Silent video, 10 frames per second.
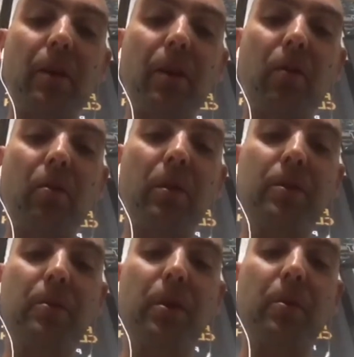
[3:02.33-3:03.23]
got a whole
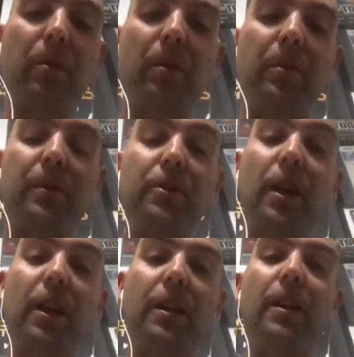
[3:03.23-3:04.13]
bunch of people up in the
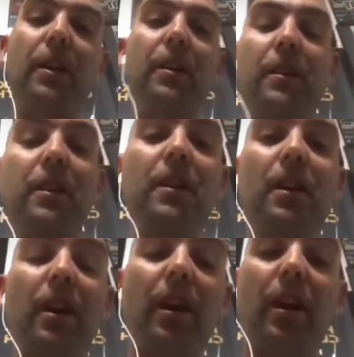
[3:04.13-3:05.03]
chat here.
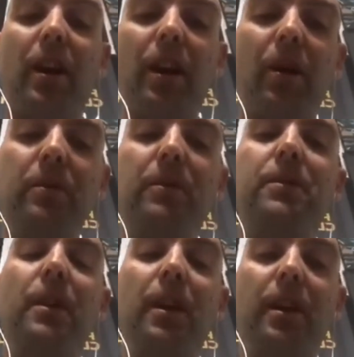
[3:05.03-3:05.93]
Uh, I
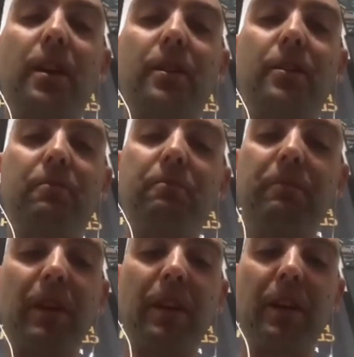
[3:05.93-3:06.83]
was uh,
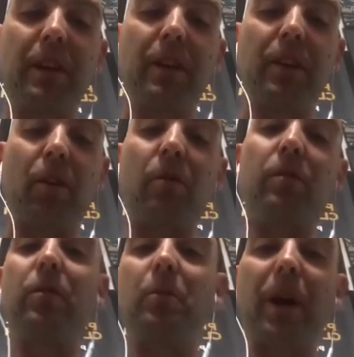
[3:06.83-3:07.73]
going
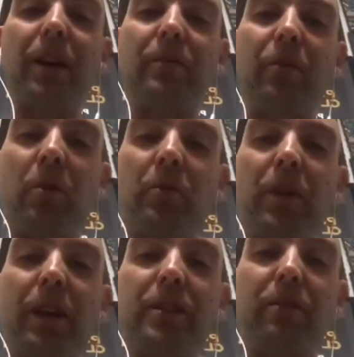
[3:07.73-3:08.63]
a little back and forth
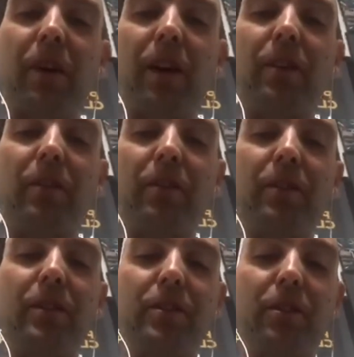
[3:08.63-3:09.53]
with Azariah
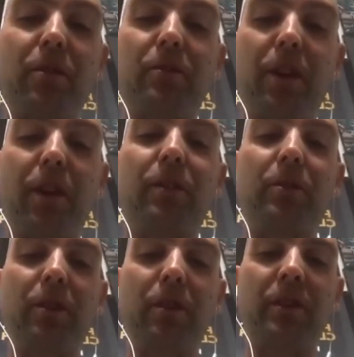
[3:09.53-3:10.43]
earlier. So you got a
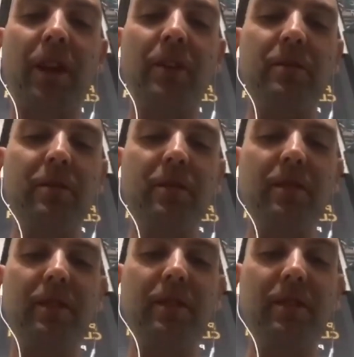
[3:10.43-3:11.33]
little girl now?
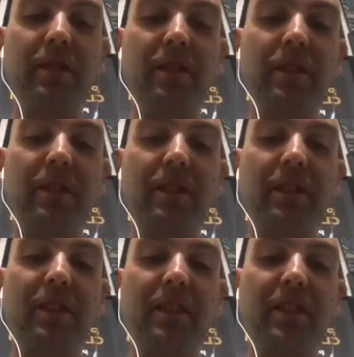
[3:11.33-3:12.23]

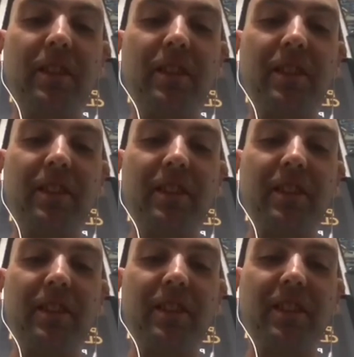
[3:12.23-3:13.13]
Yeah, man, I got a
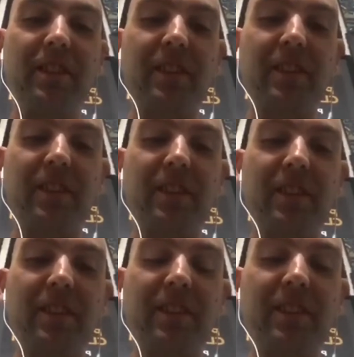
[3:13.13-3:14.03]
daughter, man. She'll be three in
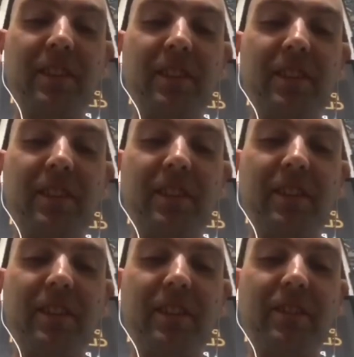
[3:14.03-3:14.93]
July.
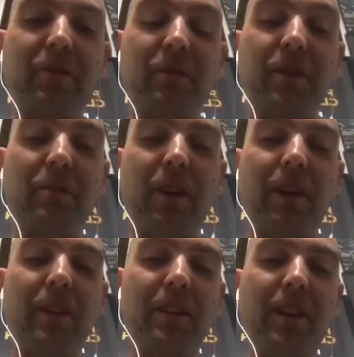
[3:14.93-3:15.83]
Three.
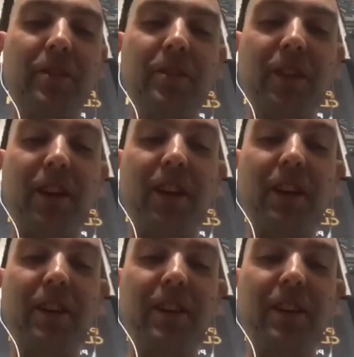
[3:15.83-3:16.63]
Wow. How's uh,